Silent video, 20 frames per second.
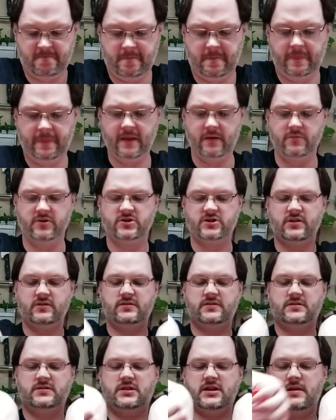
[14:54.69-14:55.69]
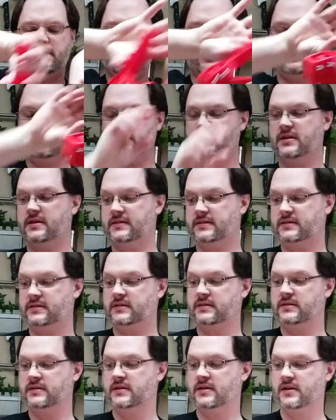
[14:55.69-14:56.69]
much else to say about
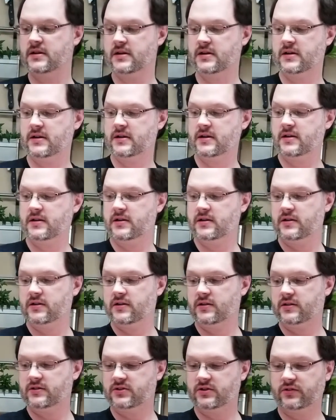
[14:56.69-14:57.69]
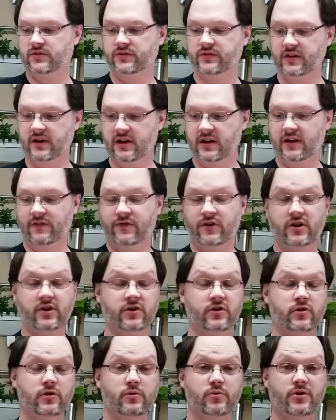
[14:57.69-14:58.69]
this. Just if you
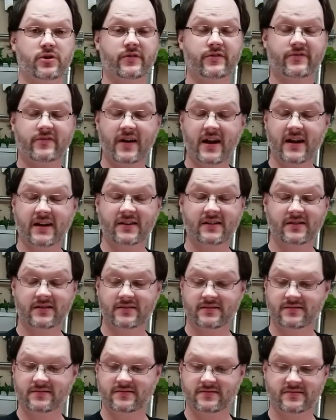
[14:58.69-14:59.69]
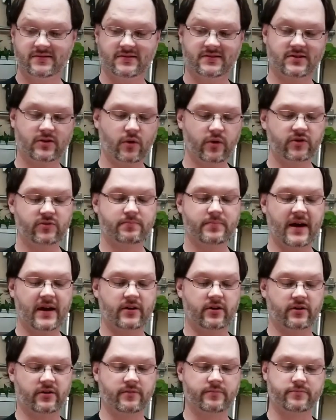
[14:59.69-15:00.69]
can do it with a friend, it's always
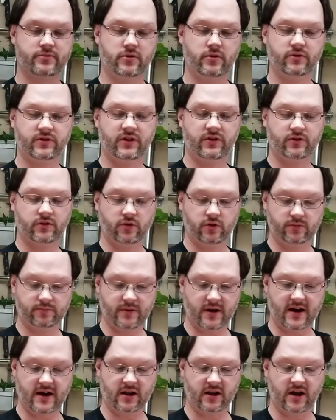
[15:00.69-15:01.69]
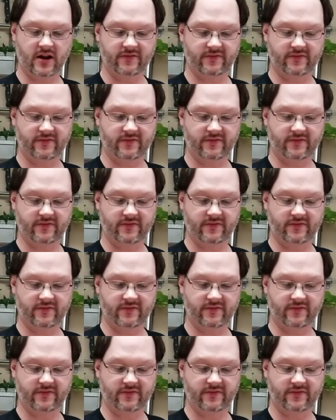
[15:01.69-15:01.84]
better. The process goes by a lot